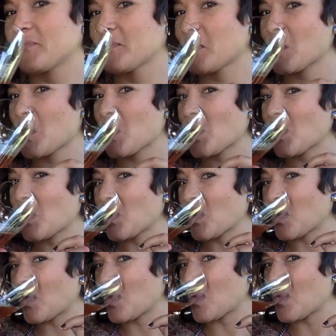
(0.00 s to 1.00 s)

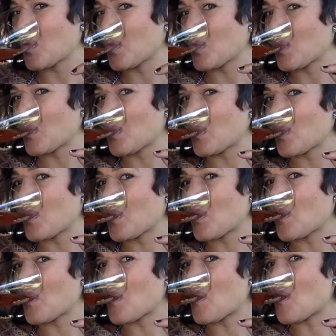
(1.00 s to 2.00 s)

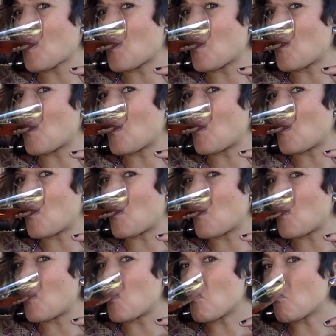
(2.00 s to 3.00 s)

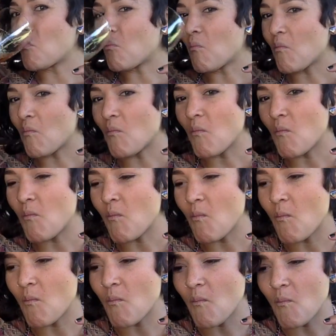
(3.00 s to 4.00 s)

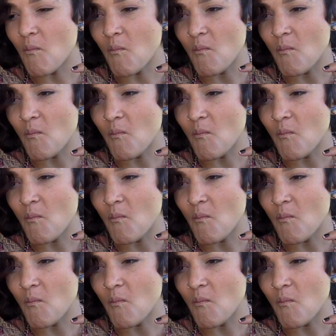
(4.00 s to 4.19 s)
(no one is talking)